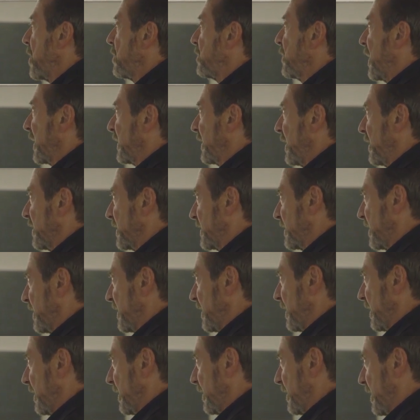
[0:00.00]
but there's,
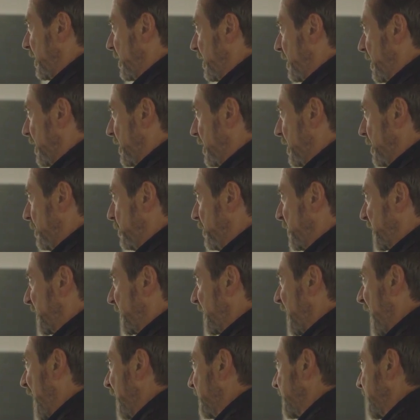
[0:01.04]

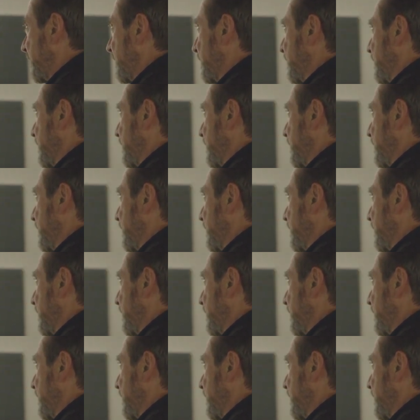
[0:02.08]
besides